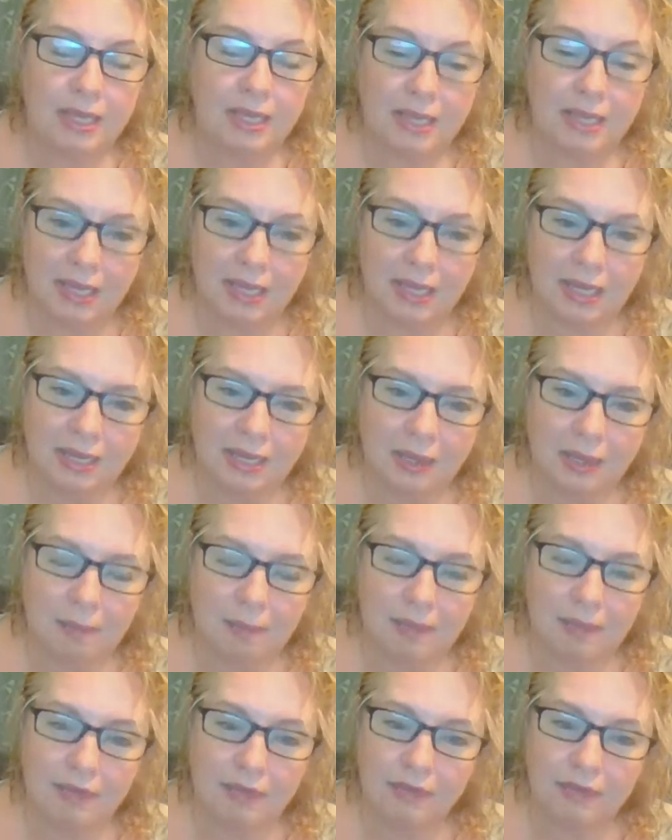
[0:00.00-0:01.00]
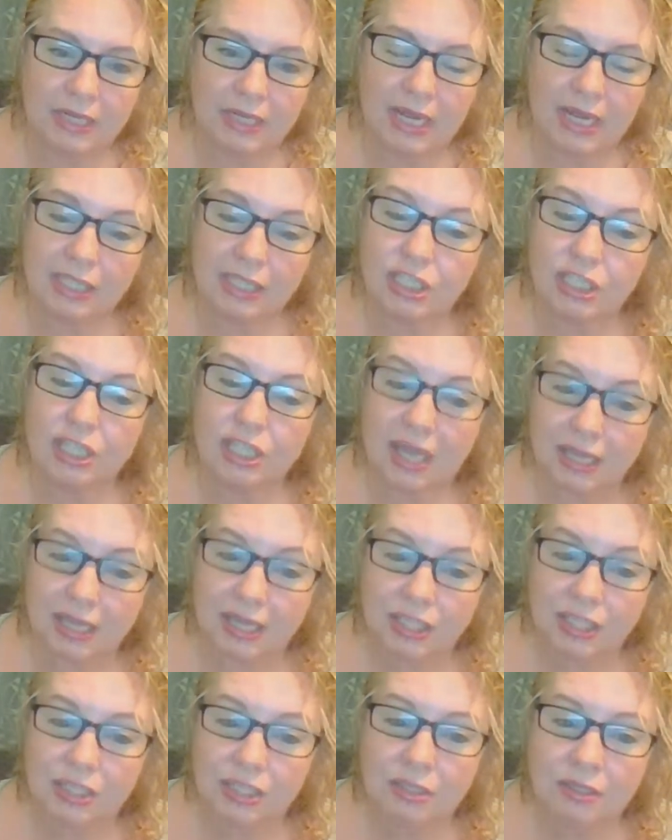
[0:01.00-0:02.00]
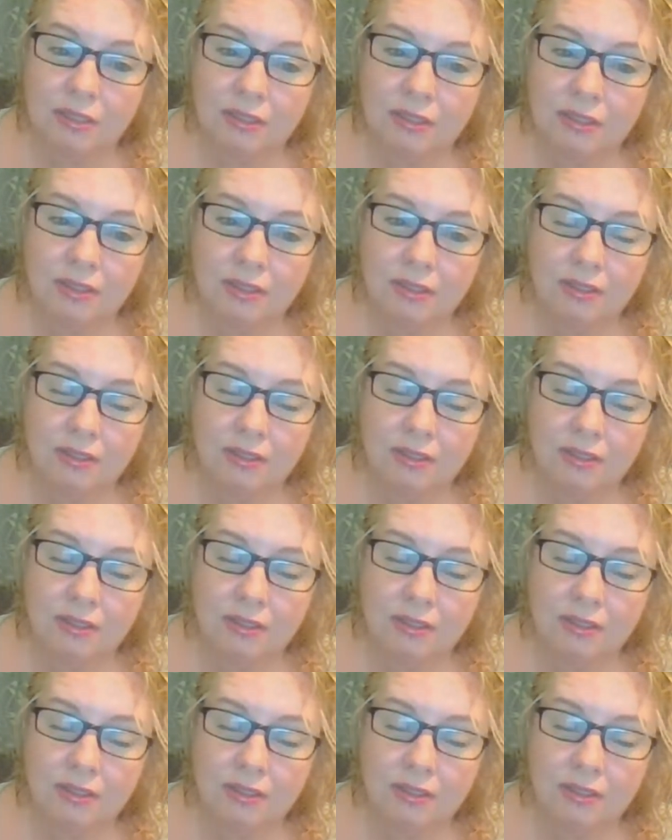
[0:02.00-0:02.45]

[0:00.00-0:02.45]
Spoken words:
getting a bit of an education